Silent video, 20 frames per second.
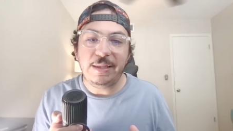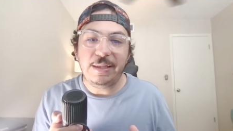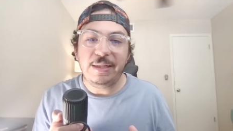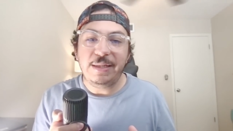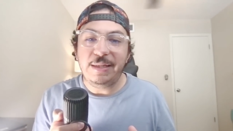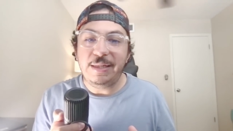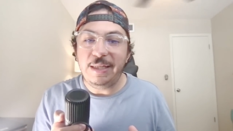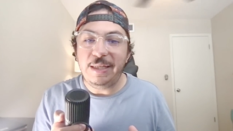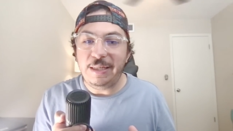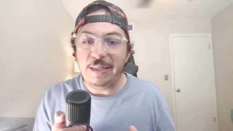
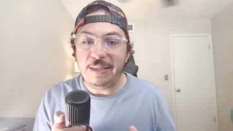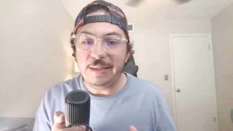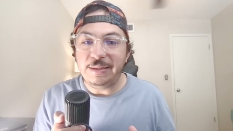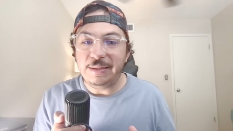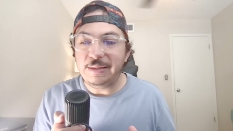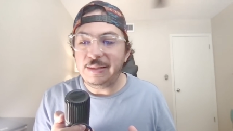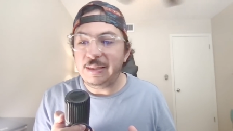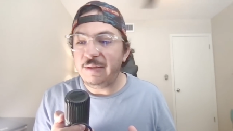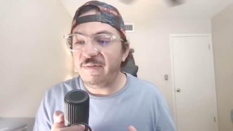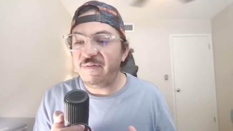
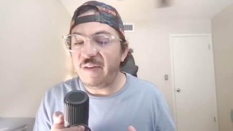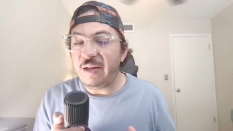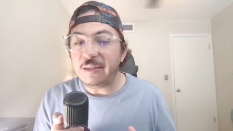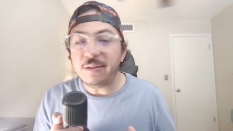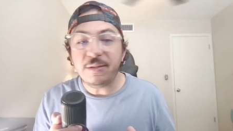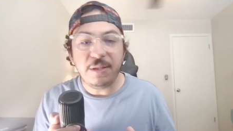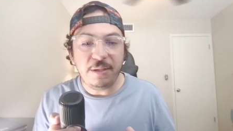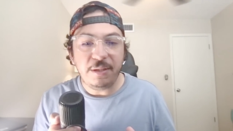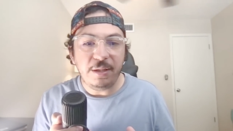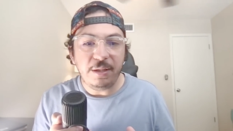this
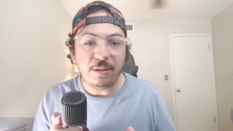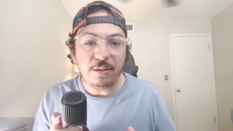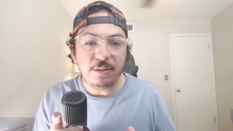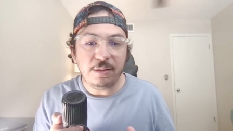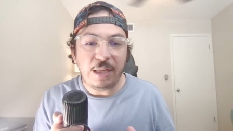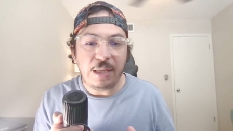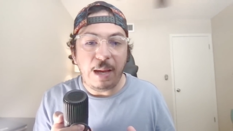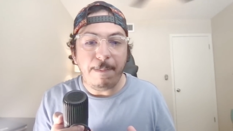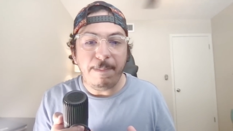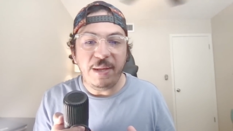fentanyl
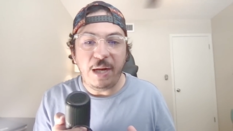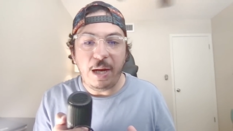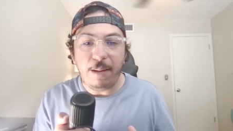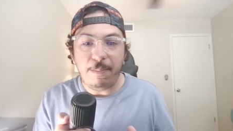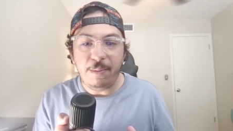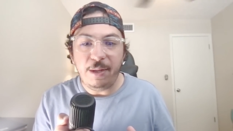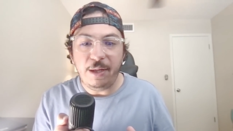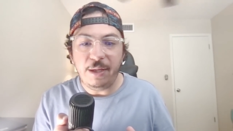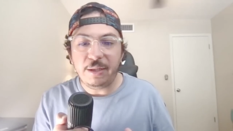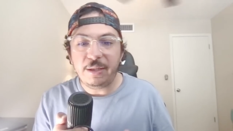
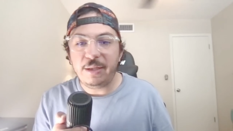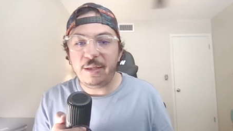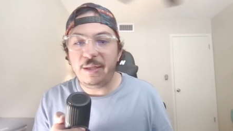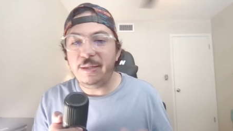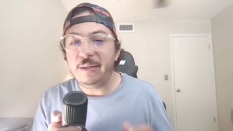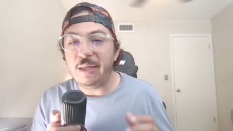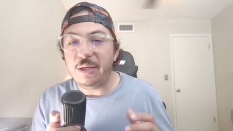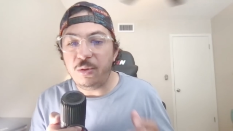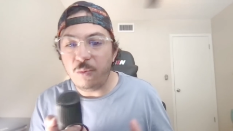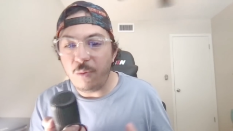epidemic
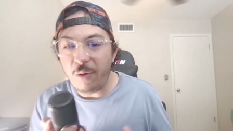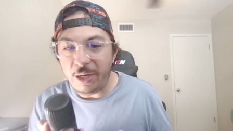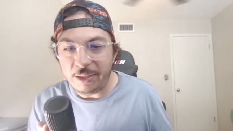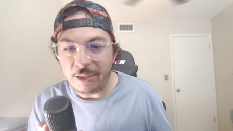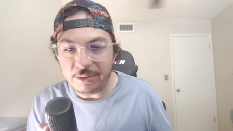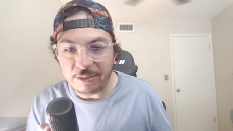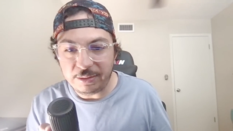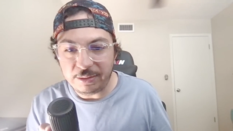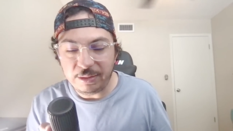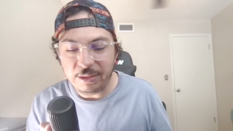in the U
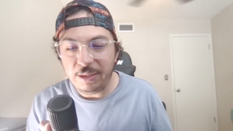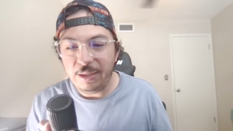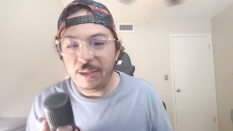S.